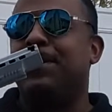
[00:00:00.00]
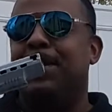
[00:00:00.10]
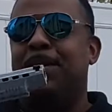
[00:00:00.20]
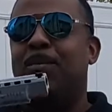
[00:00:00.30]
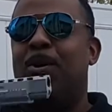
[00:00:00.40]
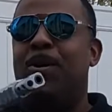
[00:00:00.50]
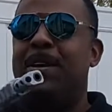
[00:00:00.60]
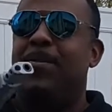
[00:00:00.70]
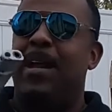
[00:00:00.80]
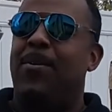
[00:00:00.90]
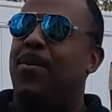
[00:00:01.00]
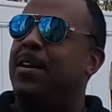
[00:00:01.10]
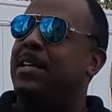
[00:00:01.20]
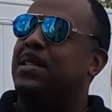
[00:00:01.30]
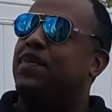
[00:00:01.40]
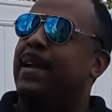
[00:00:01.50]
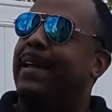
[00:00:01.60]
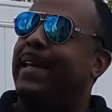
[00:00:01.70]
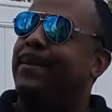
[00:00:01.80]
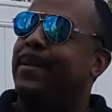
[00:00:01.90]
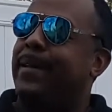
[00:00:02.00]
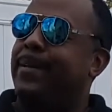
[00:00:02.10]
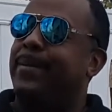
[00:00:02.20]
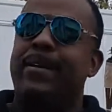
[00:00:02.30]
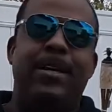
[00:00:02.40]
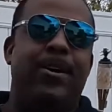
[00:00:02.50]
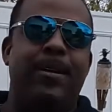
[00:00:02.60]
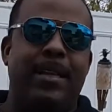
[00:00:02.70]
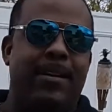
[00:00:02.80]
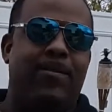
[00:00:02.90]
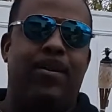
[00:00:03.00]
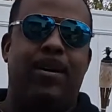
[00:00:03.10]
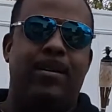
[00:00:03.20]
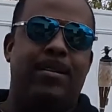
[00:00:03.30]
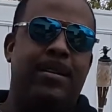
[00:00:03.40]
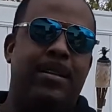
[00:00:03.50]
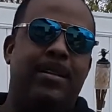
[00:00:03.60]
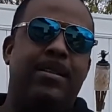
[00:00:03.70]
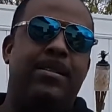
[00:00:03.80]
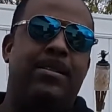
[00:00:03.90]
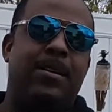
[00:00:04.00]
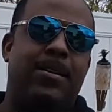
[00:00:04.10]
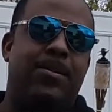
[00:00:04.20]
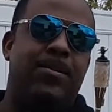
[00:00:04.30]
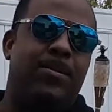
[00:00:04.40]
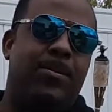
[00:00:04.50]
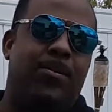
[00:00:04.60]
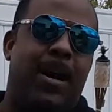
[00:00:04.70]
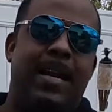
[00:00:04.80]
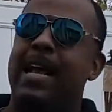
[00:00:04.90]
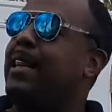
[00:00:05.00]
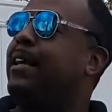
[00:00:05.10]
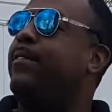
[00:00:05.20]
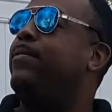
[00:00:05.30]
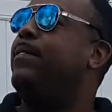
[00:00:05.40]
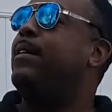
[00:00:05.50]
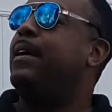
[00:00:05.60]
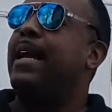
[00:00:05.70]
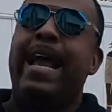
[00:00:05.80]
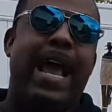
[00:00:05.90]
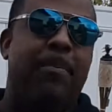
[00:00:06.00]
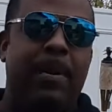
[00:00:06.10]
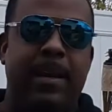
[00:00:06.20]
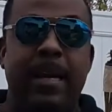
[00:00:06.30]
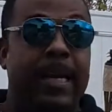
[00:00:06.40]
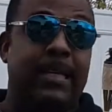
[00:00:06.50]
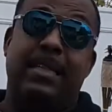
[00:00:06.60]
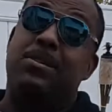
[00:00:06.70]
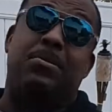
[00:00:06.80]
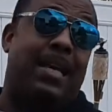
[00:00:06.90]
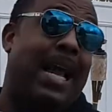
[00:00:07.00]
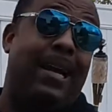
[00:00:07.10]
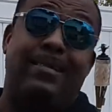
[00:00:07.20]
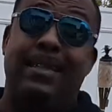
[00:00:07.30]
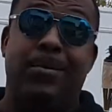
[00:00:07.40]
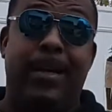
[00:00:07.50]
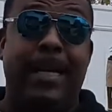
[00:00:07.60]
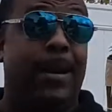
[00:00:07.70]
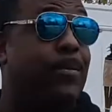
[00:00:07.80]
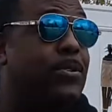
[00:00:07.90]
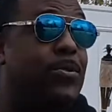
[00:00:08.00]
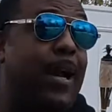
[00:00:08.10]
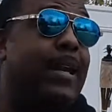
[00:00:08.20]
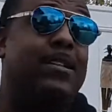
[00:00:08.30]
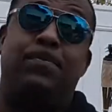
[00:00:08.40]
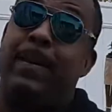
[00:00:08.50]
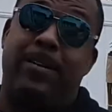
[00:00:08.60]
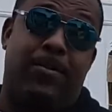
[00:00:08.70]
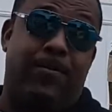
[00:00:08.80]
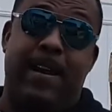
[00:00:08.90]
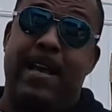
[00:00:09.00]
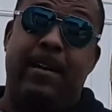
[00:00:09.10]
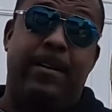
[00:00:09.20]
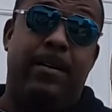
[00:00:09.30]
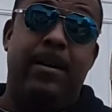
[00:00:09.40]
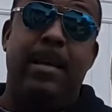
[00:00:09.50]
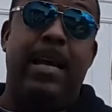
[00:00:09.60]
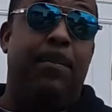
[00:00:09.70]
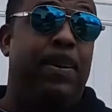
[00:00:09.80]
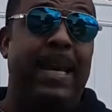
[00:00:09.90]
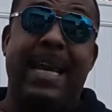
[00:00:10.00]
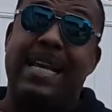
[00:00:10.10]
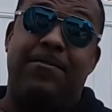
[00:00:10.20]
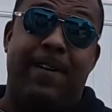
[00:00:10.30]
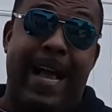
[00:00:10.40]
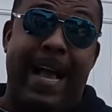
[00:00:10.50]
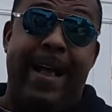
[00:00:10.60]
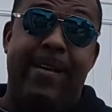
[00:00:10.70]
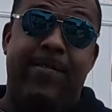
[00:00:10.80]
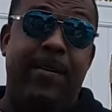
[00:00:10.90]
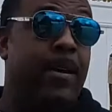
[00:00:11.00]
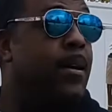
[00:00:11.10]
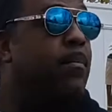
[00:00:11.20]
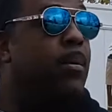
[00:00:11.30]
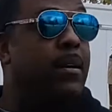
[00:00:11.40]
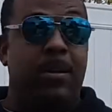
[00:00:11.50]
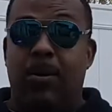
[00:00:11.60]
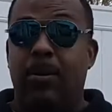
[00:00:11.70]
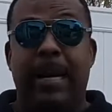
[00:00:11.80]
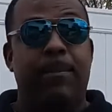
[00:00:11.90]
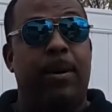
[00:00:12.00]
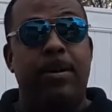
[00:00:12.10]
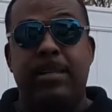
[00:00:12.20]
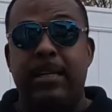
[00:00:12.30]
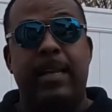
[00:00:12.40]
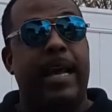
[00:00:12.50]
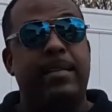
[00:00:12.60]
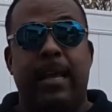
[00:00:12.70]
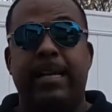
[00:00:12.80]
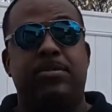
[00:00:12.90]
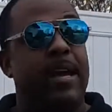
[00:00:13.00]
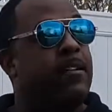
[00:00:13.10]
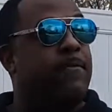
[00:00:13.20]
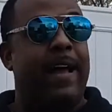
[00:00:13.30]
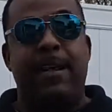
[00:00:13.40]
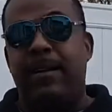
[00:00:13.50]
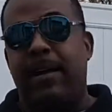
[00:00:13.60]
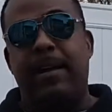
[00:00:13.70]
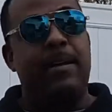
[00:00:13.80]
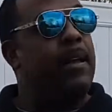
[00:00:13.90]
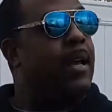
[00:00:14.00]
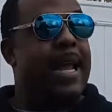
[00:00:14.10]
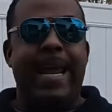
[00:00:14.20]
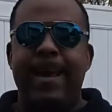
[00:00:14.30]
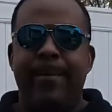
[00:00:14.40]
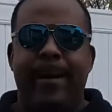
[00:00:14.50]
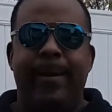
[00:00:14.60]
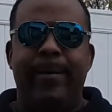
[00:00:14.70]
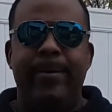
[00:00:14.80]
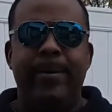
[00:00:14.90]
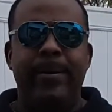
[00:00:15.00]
was a little more than what I wanted to spend, but you only live once. So why not live happy? Because this was actually money I was trying to spend on finding a PS5. But Lord have mercy, that's like trying to find ammo.